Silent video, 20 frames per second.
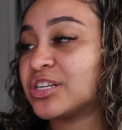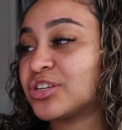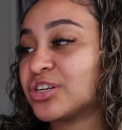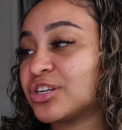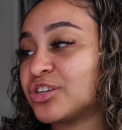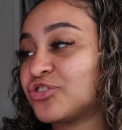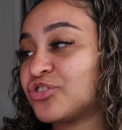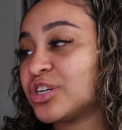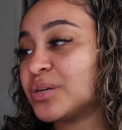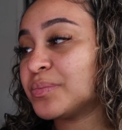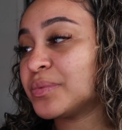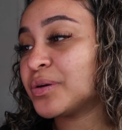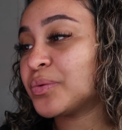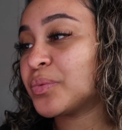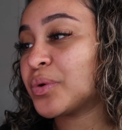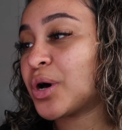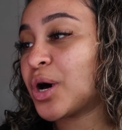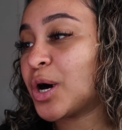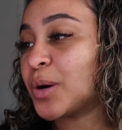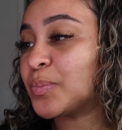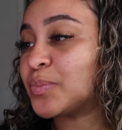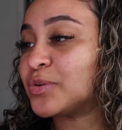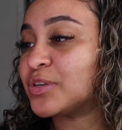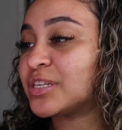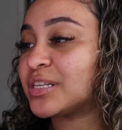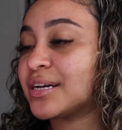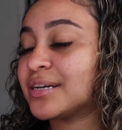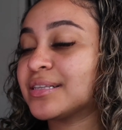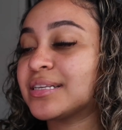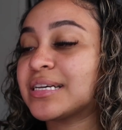started treatment will help you
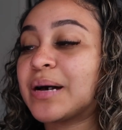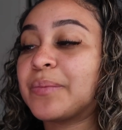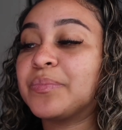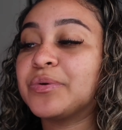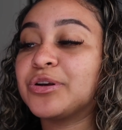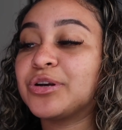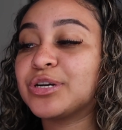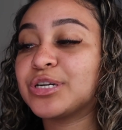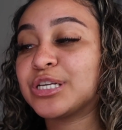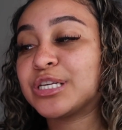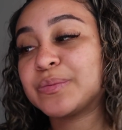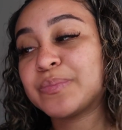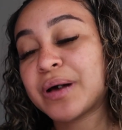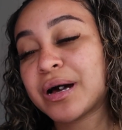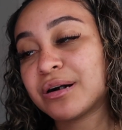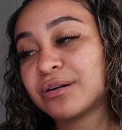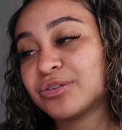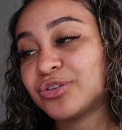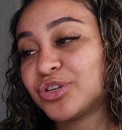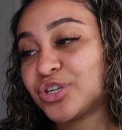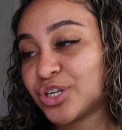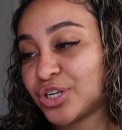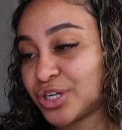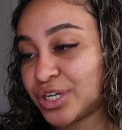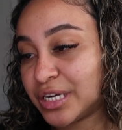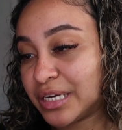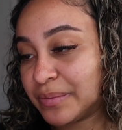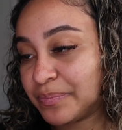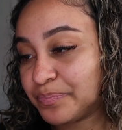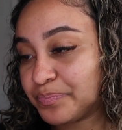stay on top of your smile
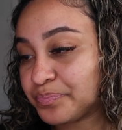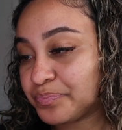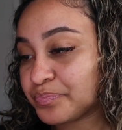journey